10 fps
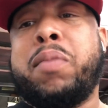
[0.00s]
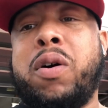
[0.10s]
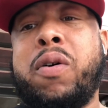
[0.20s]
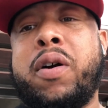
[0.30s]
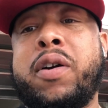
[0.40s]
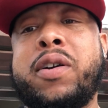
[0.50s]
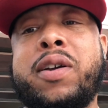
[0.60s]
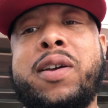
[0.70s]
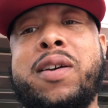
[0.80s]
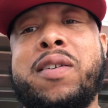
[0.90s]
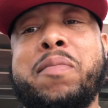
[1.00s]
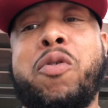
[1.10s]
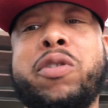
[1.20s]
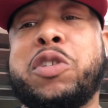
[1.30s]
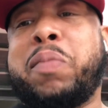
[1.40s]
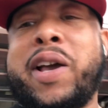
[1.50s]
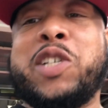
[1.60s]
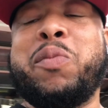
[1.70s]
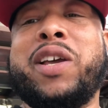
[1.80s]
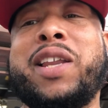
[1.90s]
blower, more
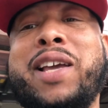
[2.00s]
displacement.